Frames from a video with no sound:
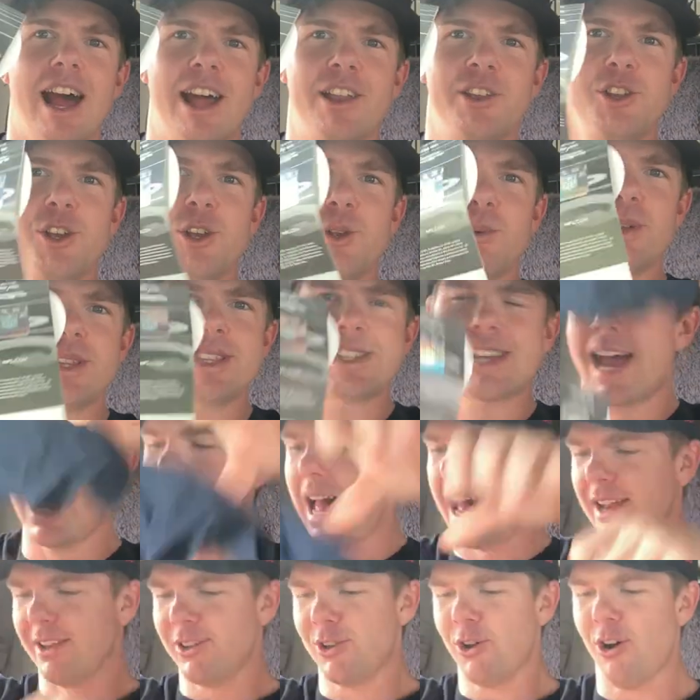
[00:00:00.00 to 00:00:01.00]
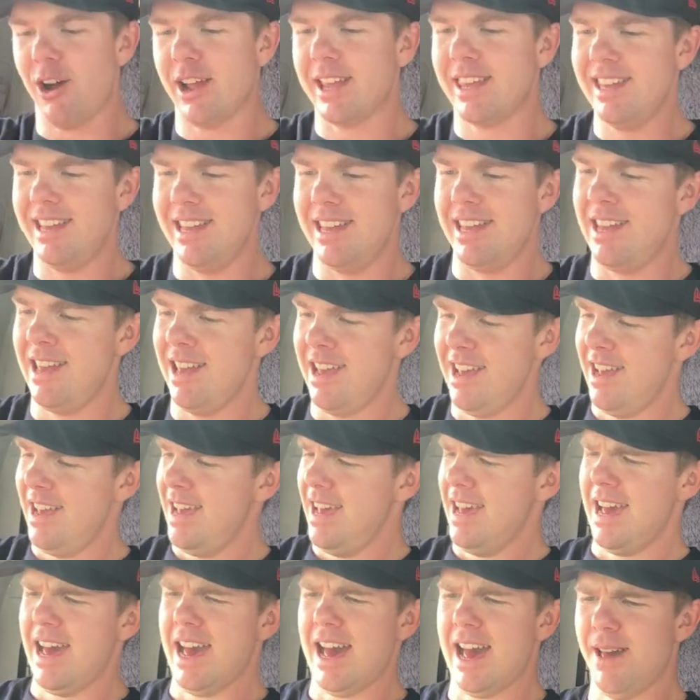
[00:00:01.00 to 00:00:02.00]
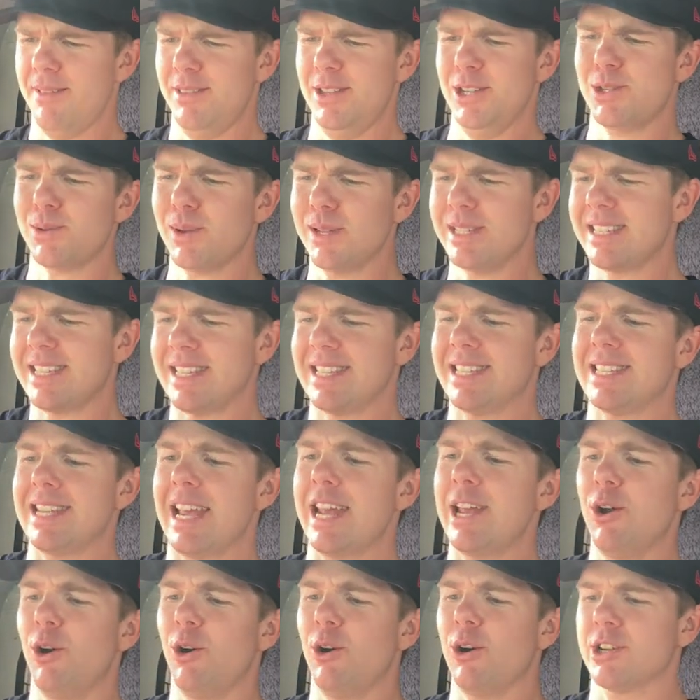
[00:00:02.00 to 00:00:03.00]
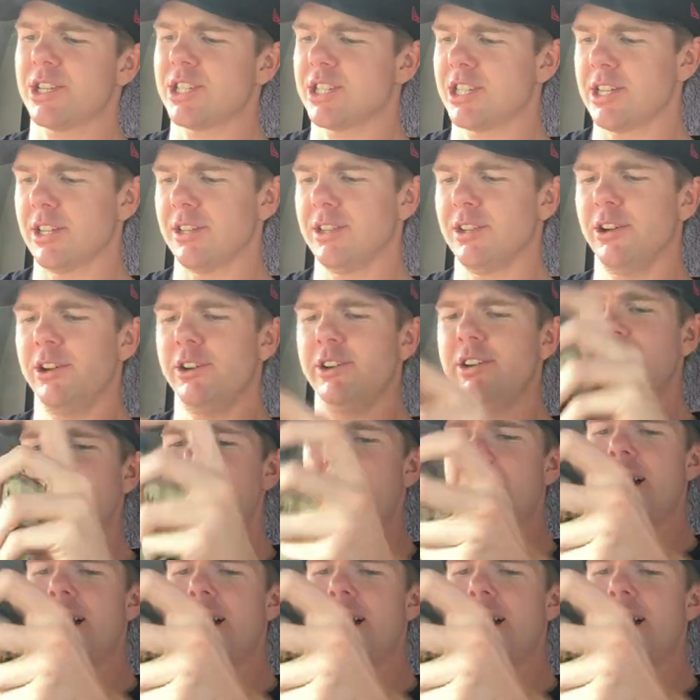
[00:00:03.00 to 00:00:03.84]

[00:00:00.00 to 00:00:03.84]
that, new with tag, Nike. Uh, this one's the Seahawks Salute.